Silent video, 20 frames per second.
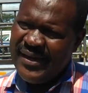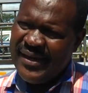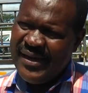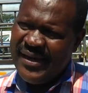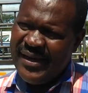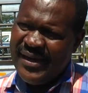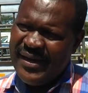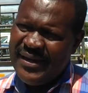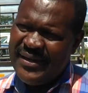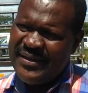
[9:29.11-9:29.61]

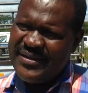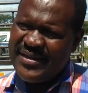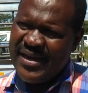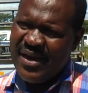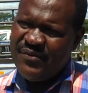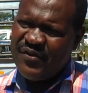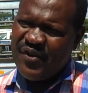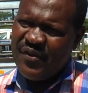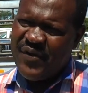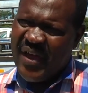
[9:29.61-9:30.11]
in
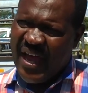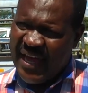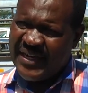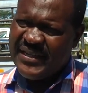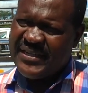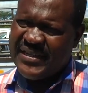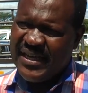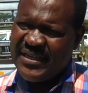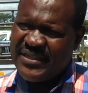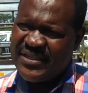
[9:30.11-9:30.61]
terms of
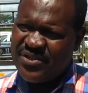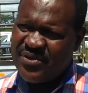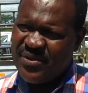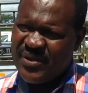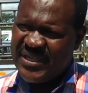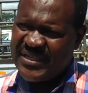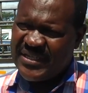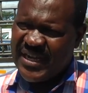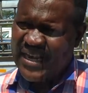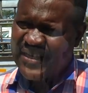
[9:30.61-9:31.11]
heritage to
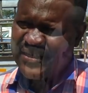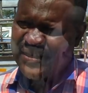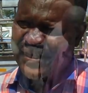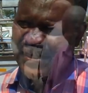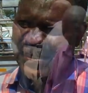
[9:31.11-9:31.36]
this country.